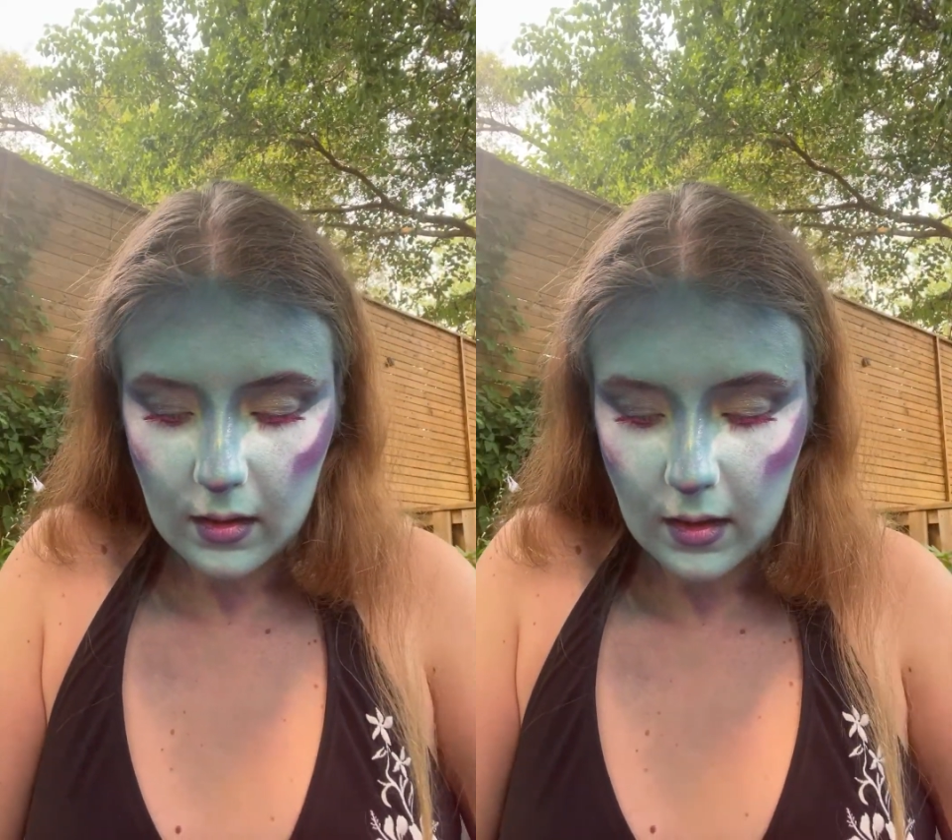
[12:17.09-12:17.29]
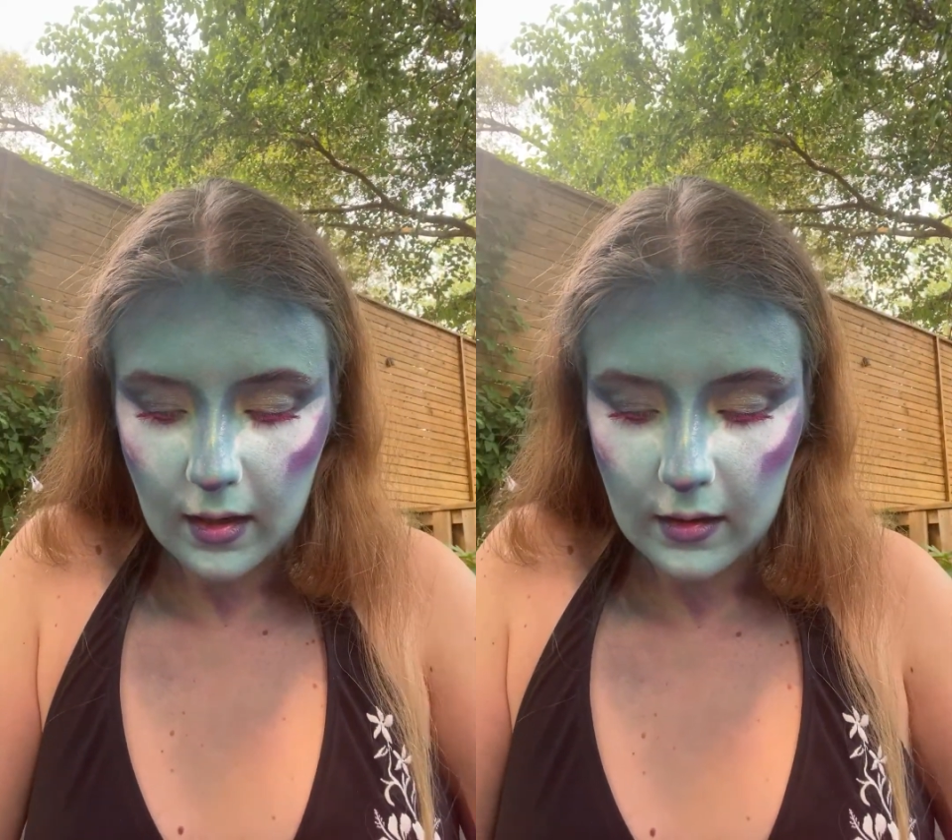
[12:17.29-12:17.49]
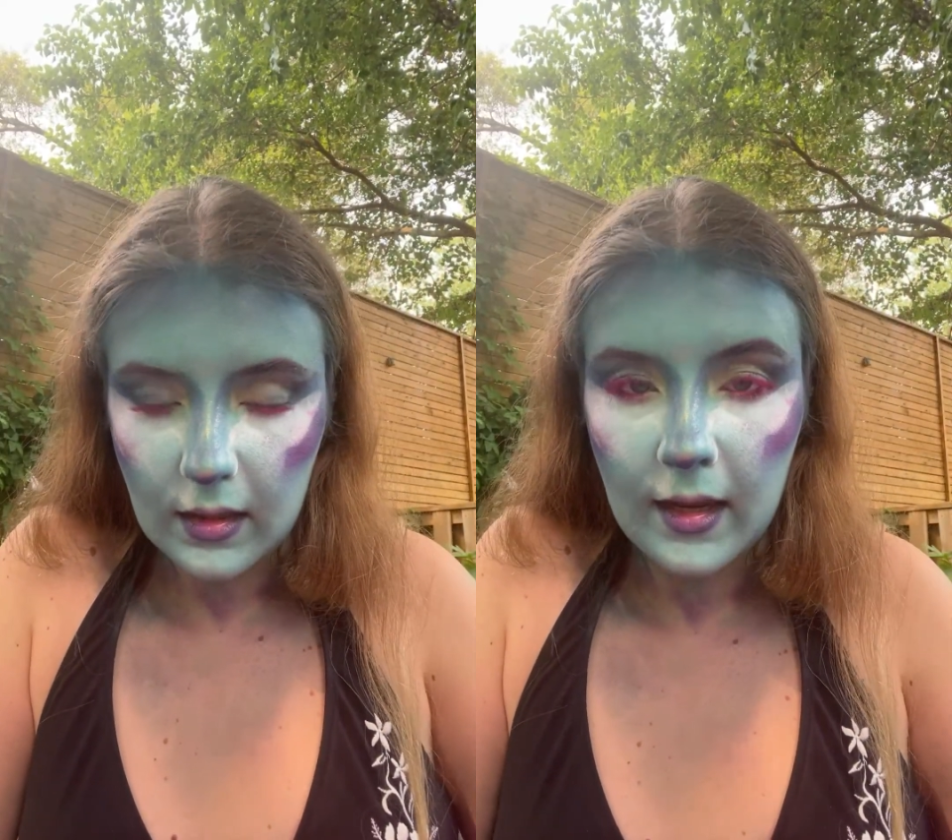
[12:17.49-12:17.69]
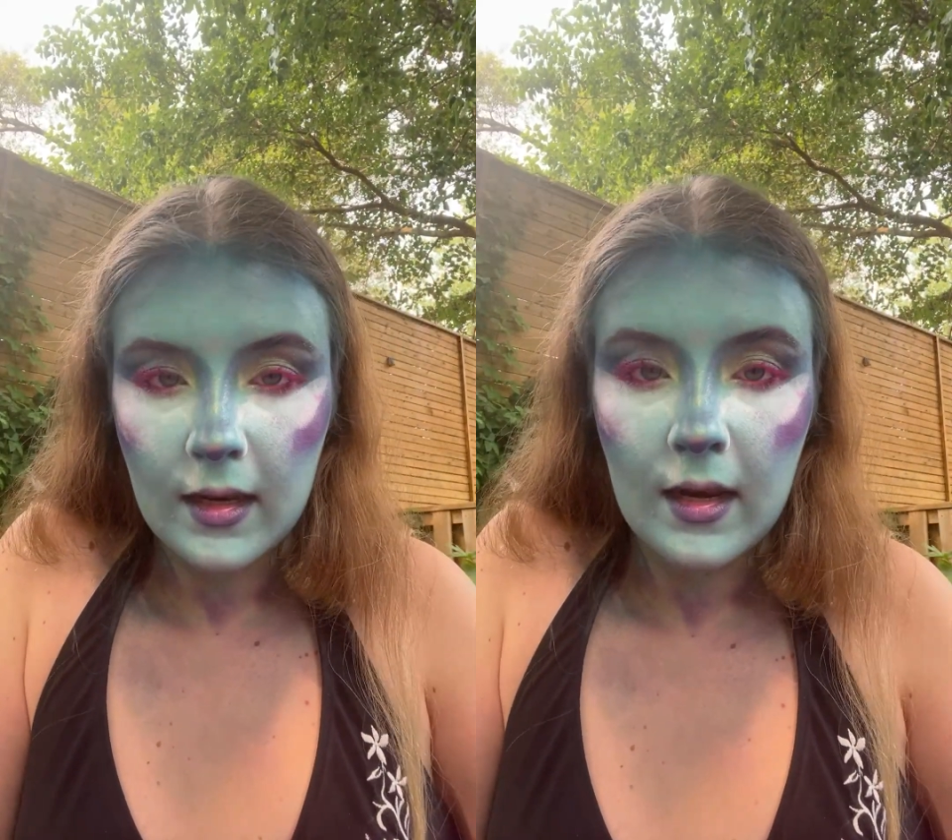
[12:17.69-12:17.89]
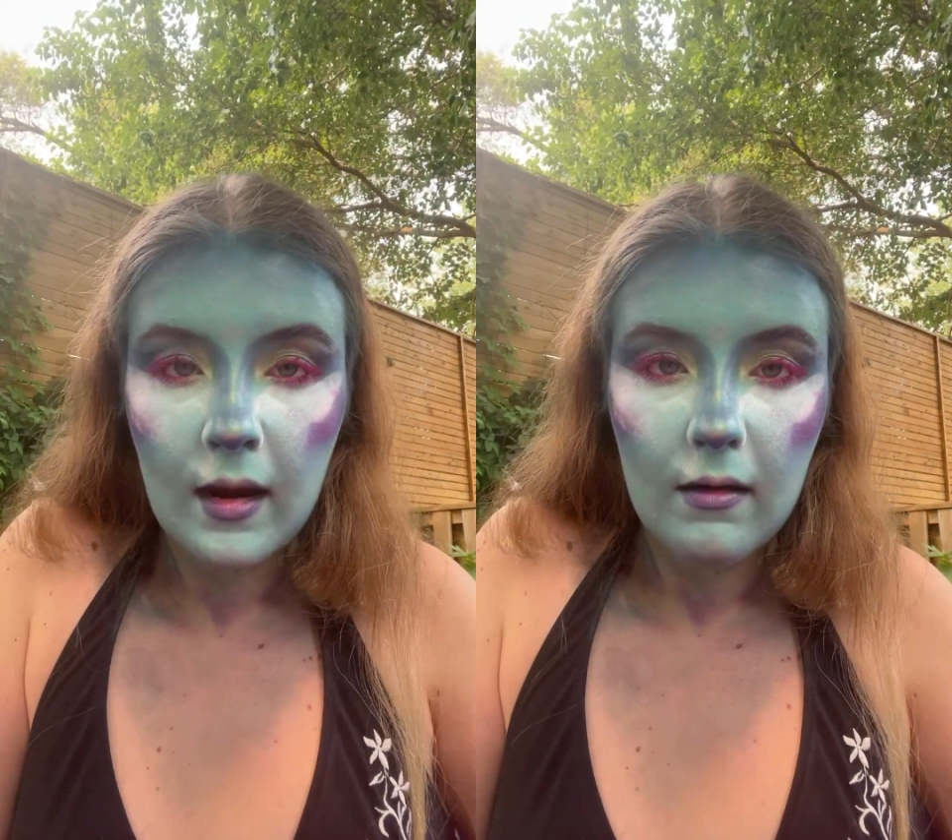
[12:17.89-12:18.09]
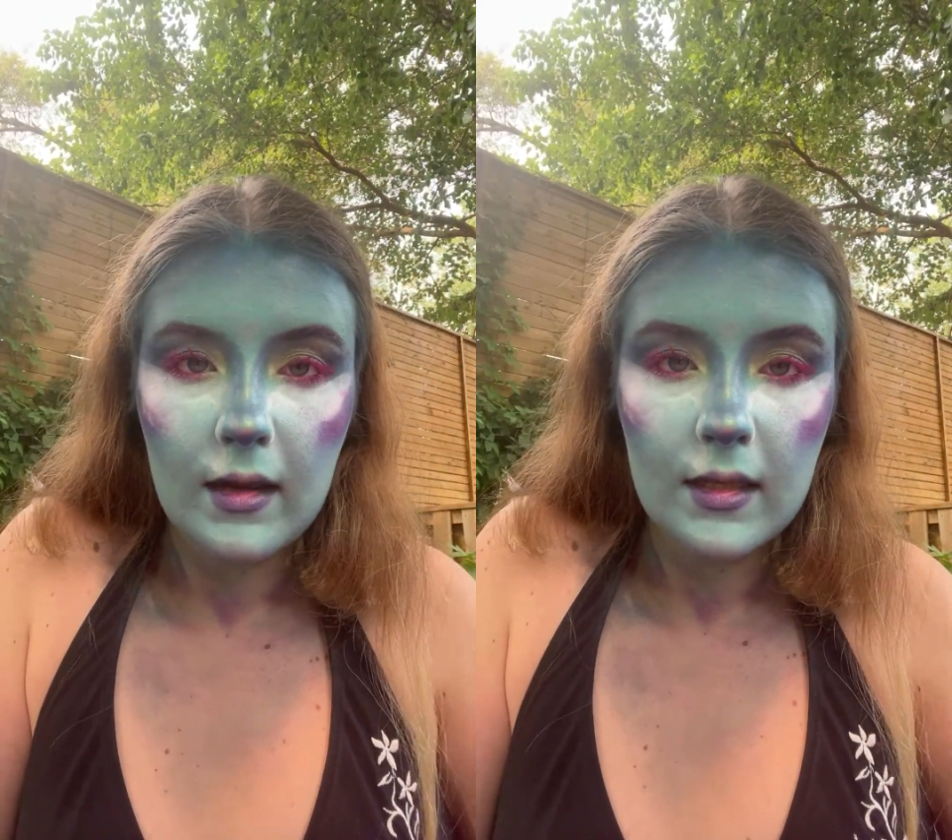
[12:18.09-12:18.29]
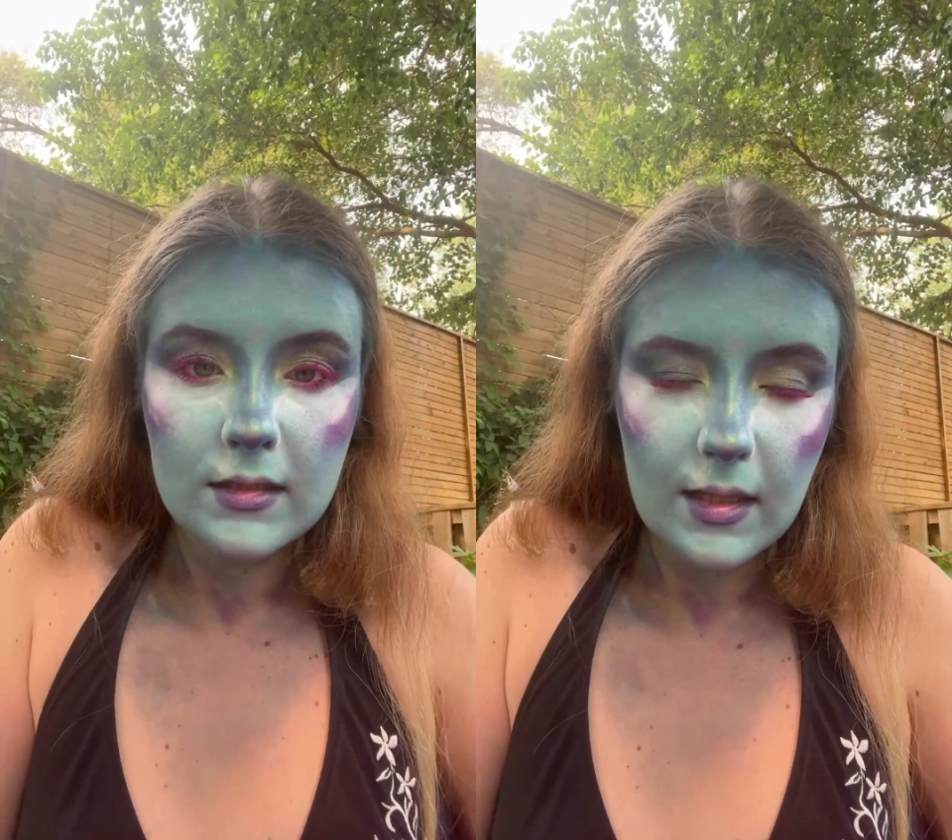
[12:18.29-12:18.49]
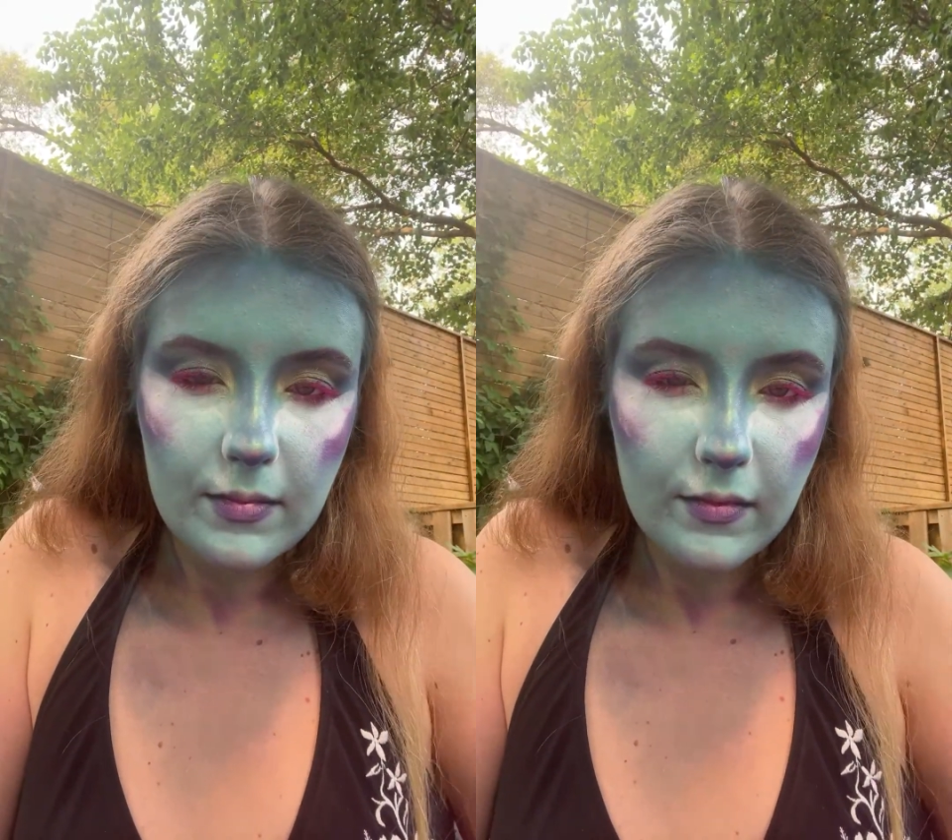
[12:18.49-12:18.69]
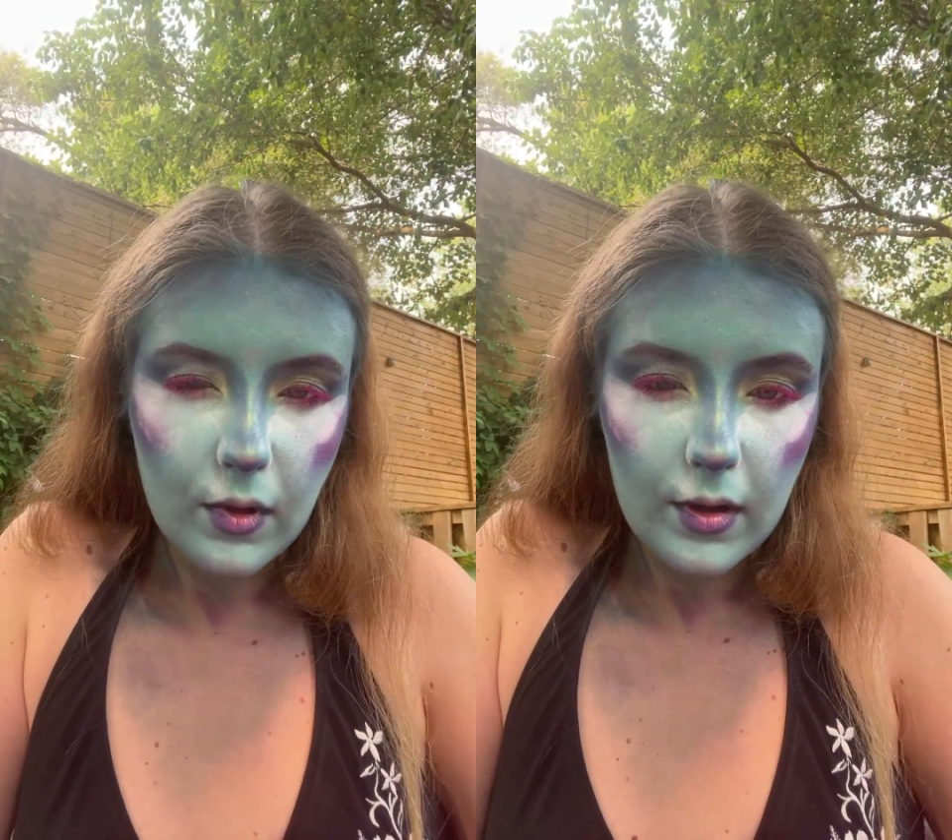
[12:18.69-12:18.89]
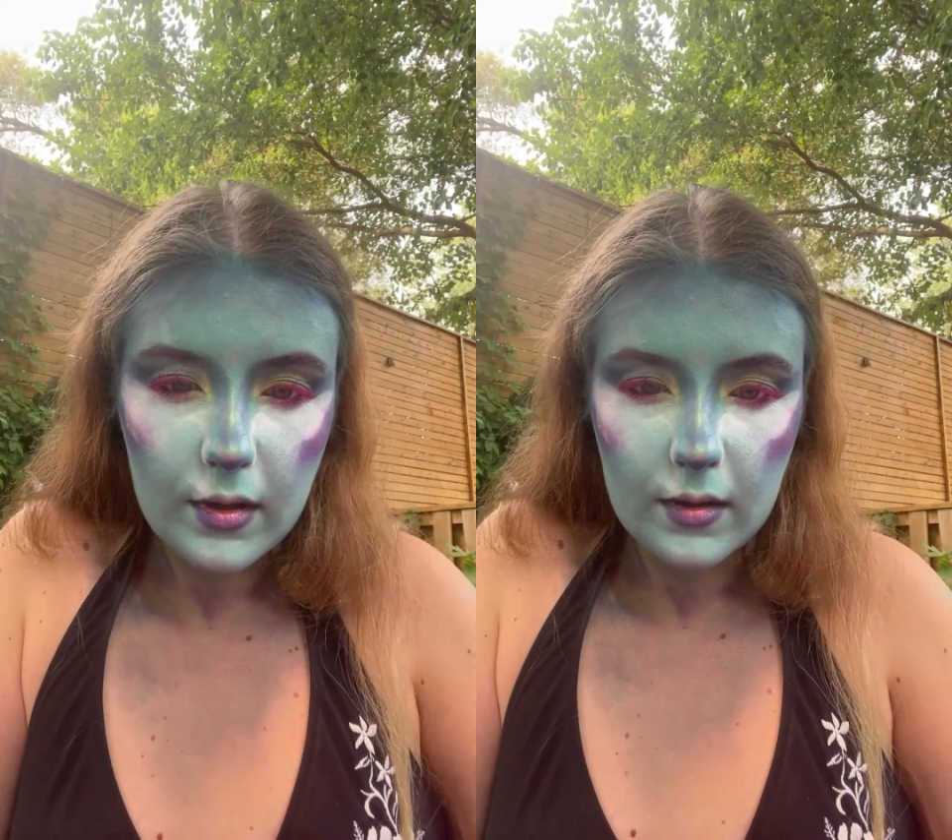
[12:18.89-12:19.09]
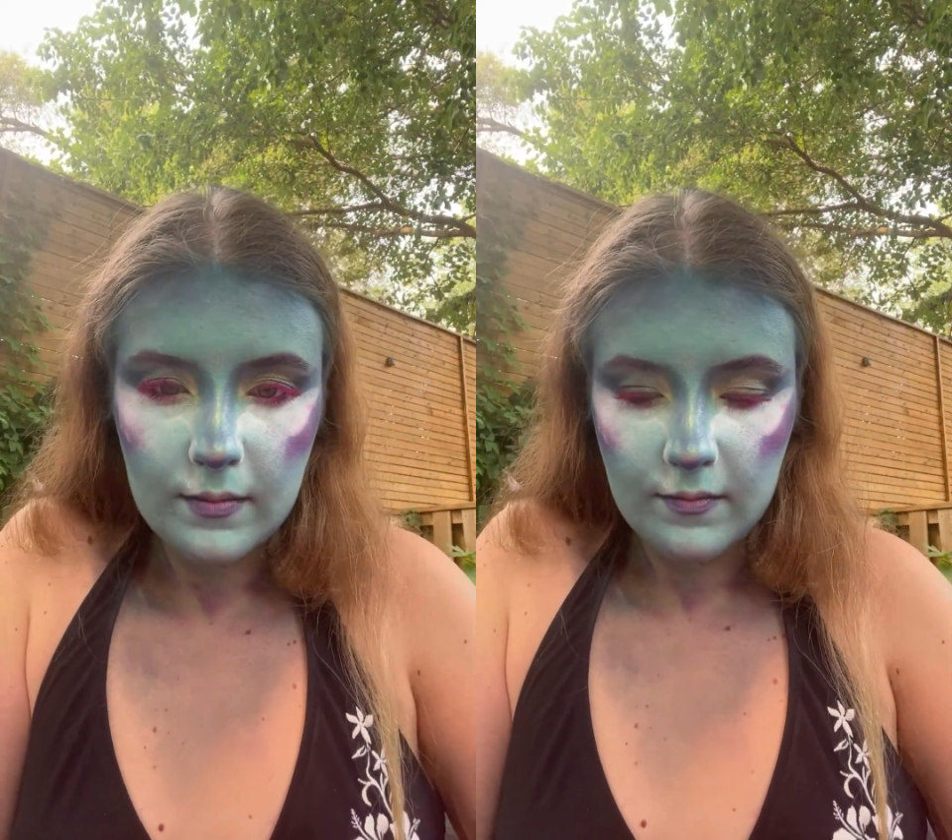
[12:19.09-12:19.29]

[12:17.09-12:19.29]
kind of light and airy type of look.